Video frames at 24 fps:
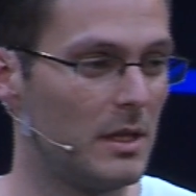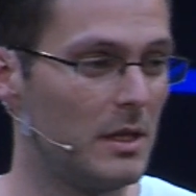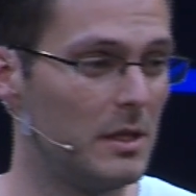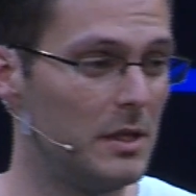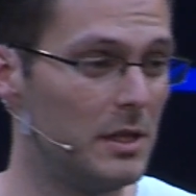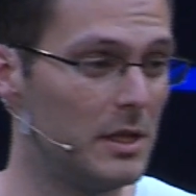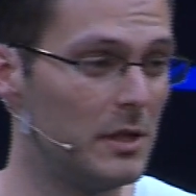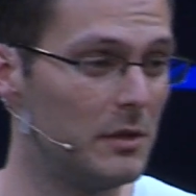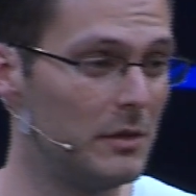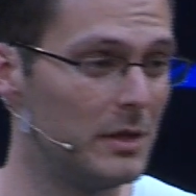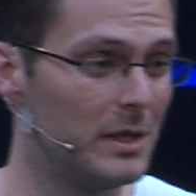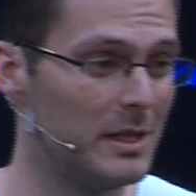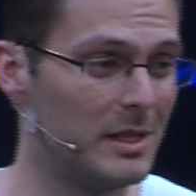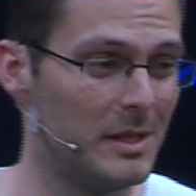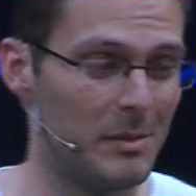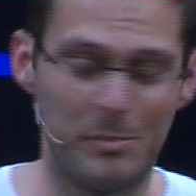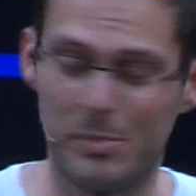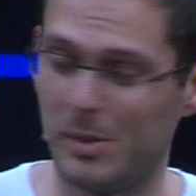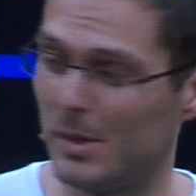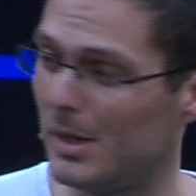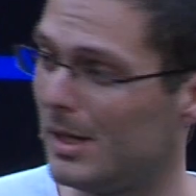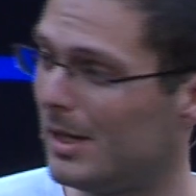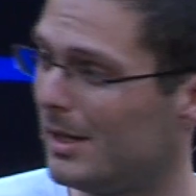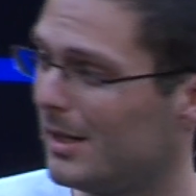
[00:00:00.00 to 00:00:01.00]
Here in
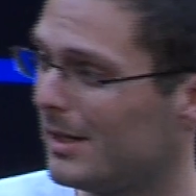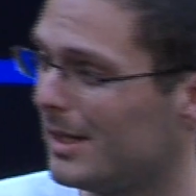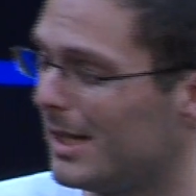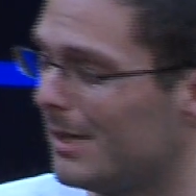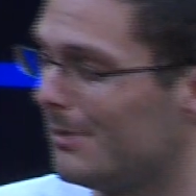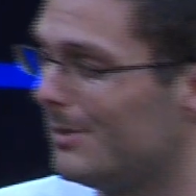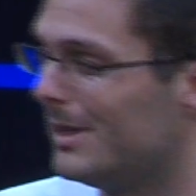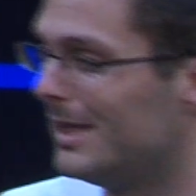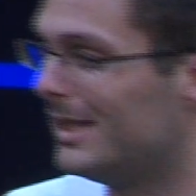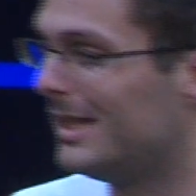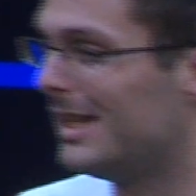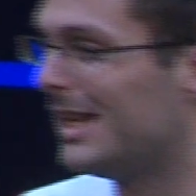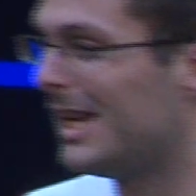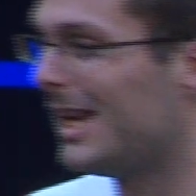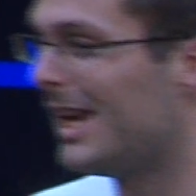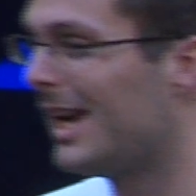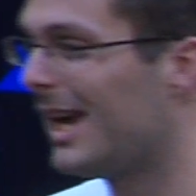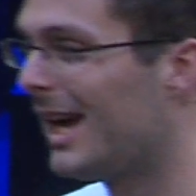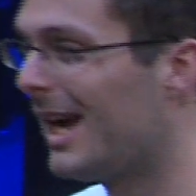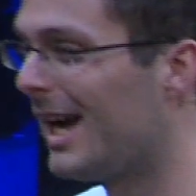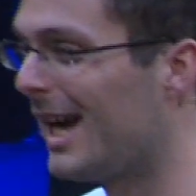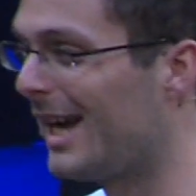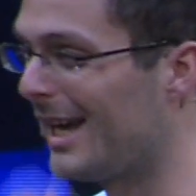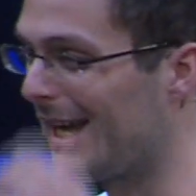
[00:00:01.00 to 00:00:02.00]
Nepal,
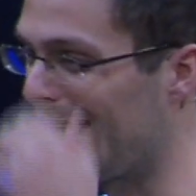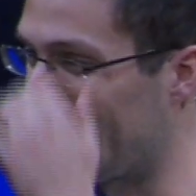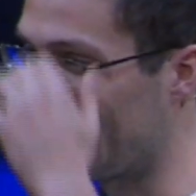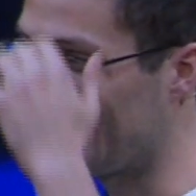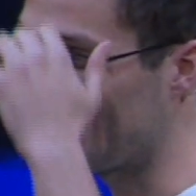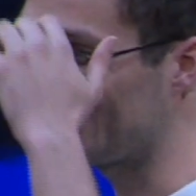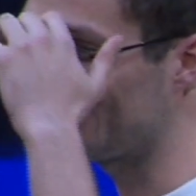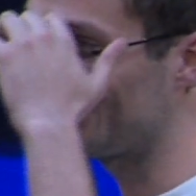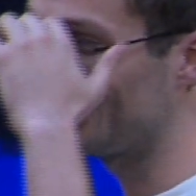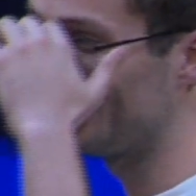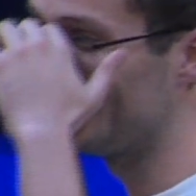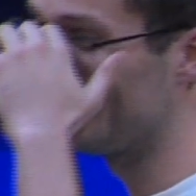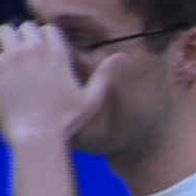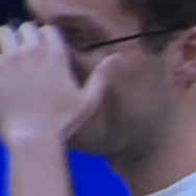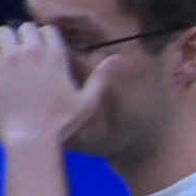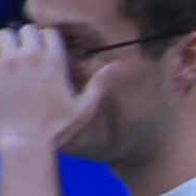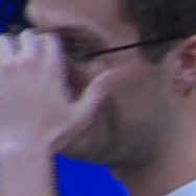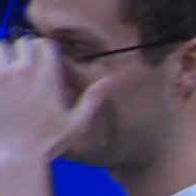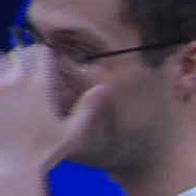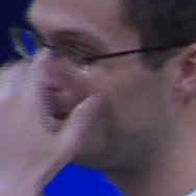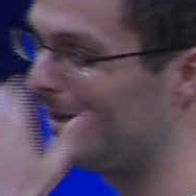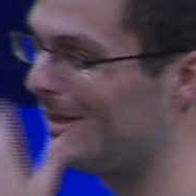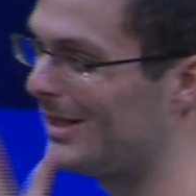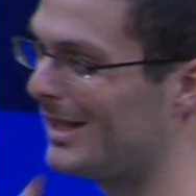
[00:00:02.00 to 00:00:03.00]
I got to
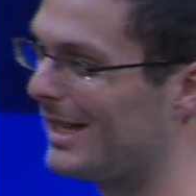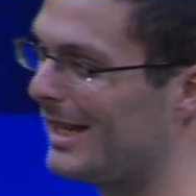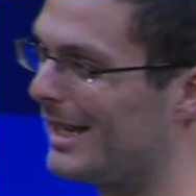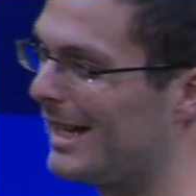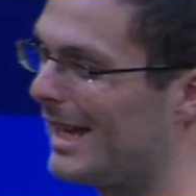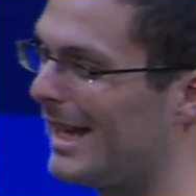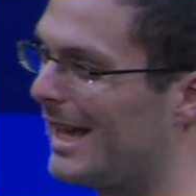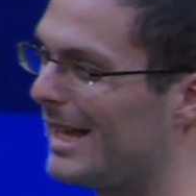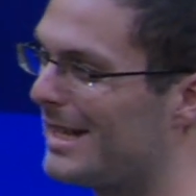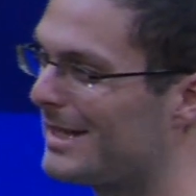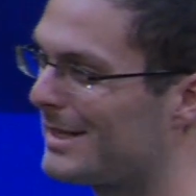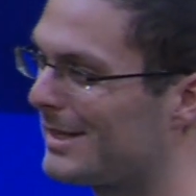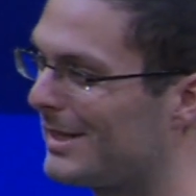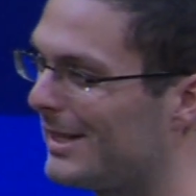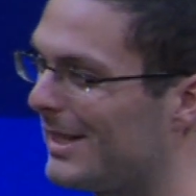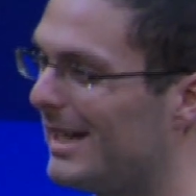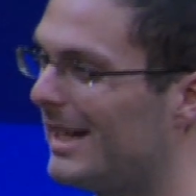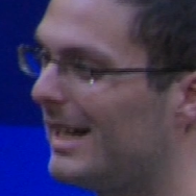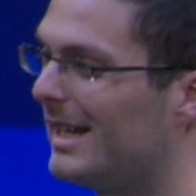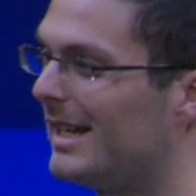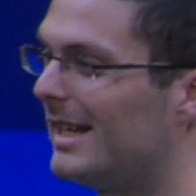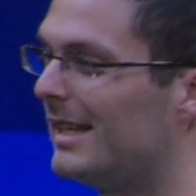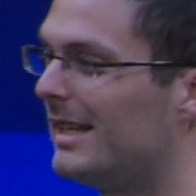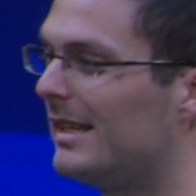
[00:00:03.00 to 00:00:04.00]
Nepal and I asked the
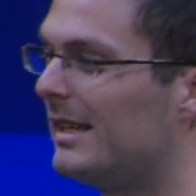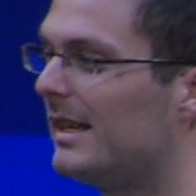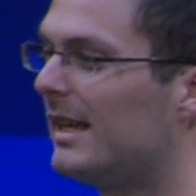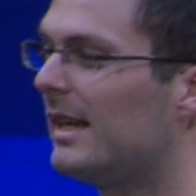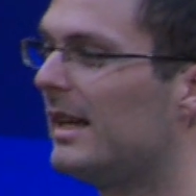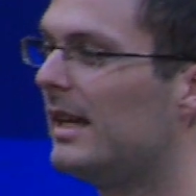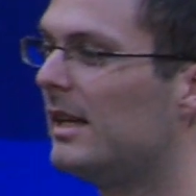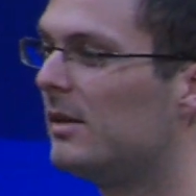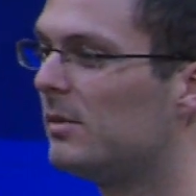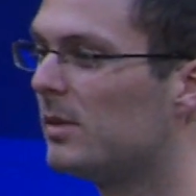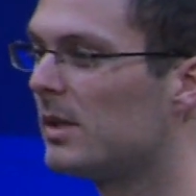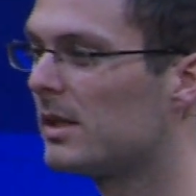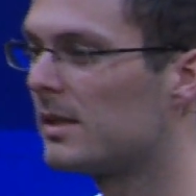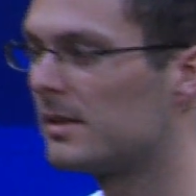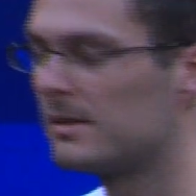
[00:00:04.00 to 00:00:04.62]
guy, hey,